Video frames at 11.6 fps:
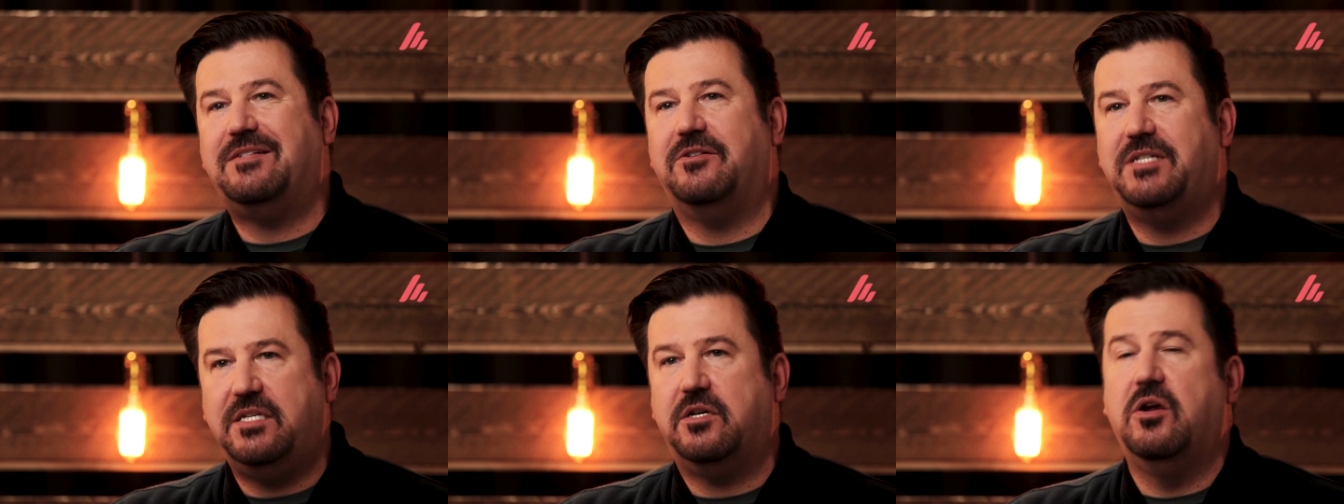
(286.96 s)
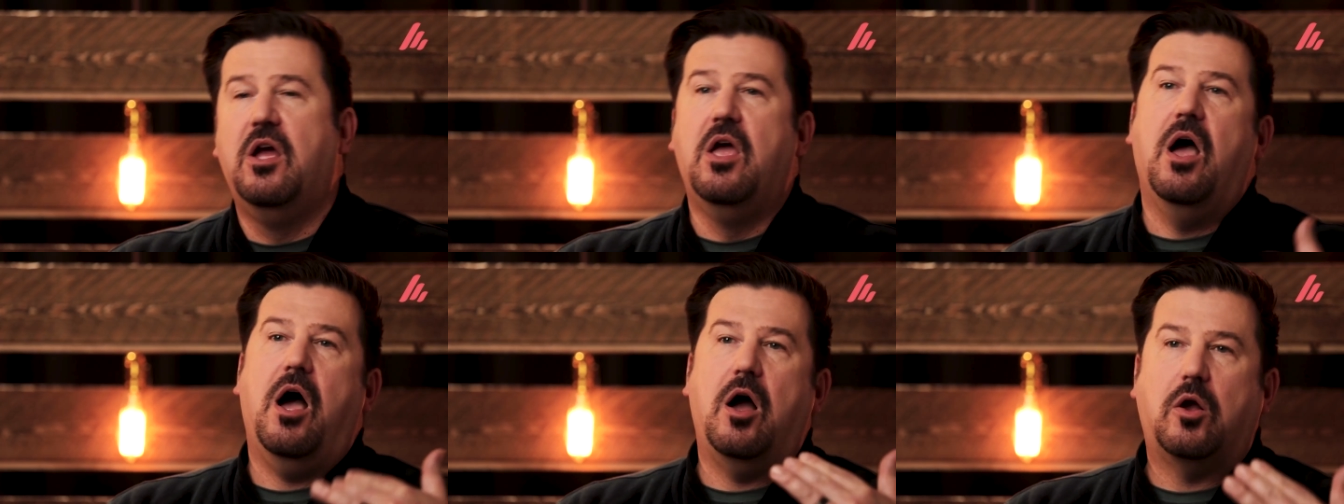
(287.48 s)
pastor teacher
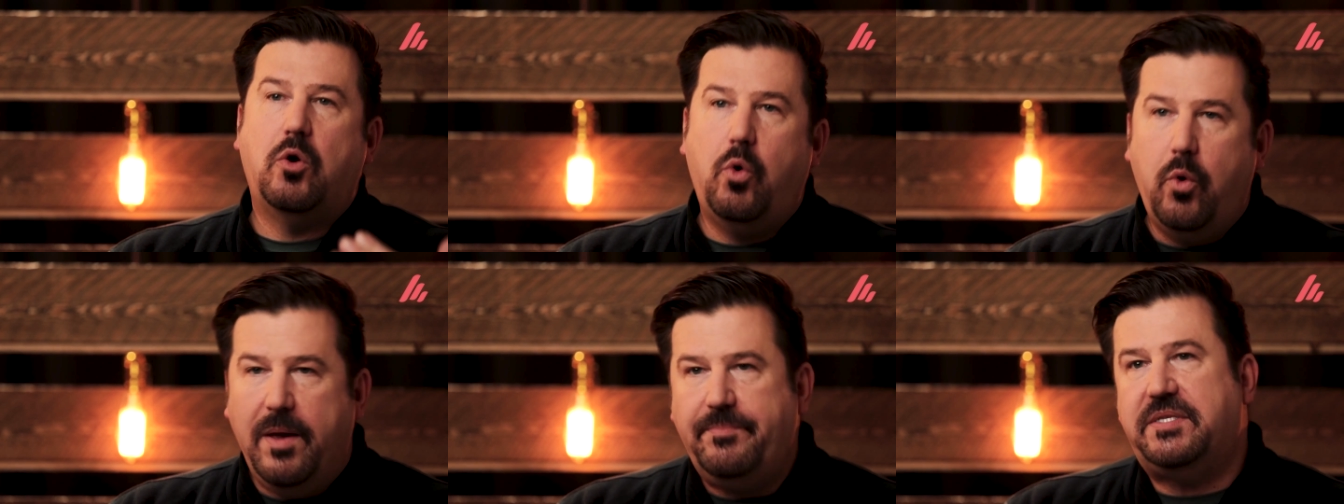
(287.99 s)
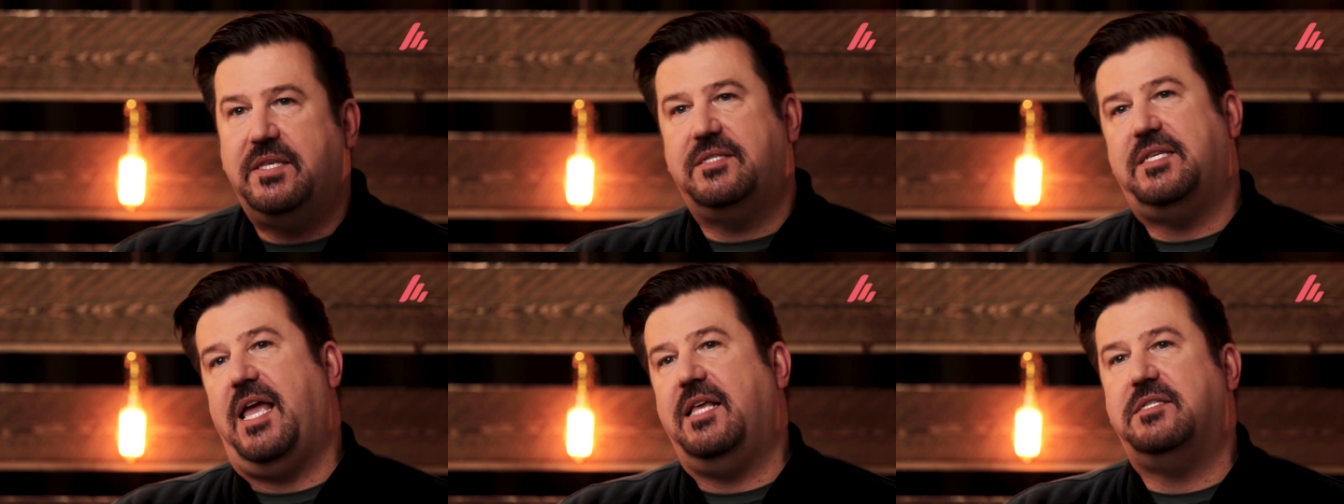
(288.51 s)
equips the
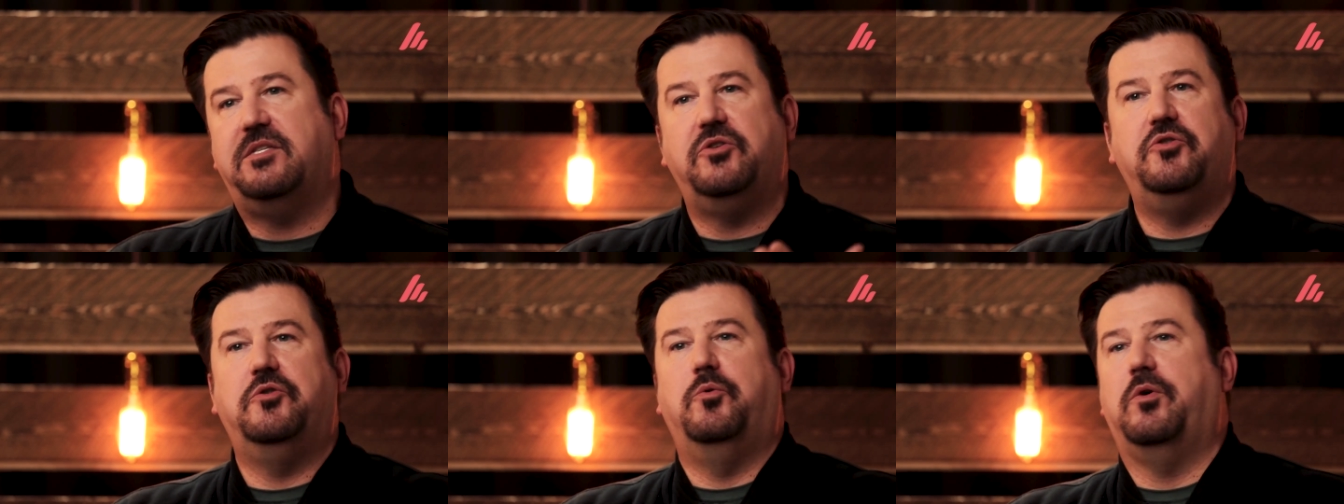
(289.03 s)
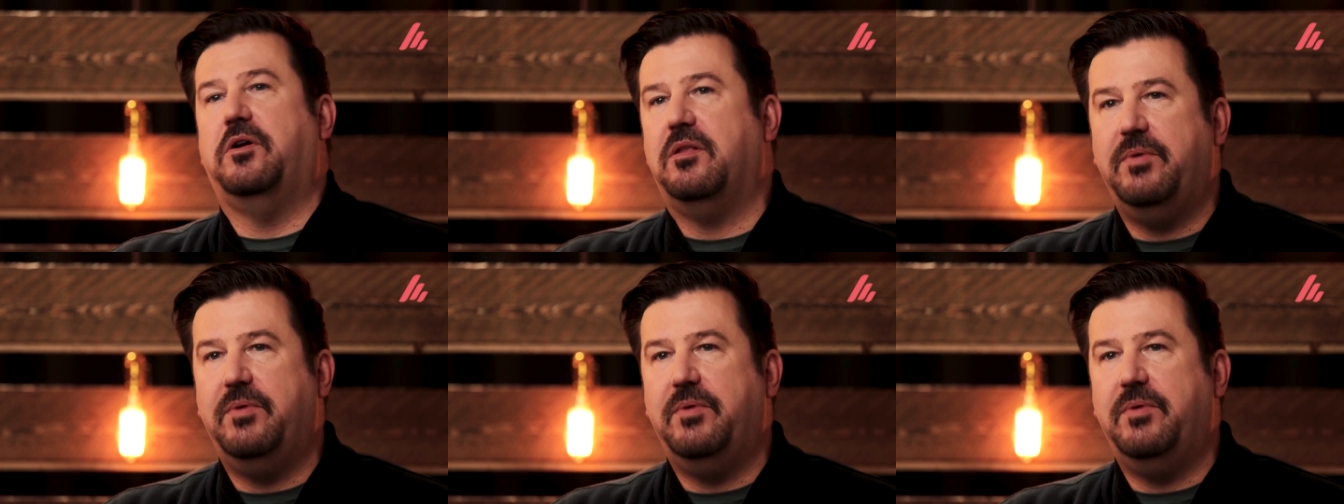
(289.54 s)
saints to do the work mm.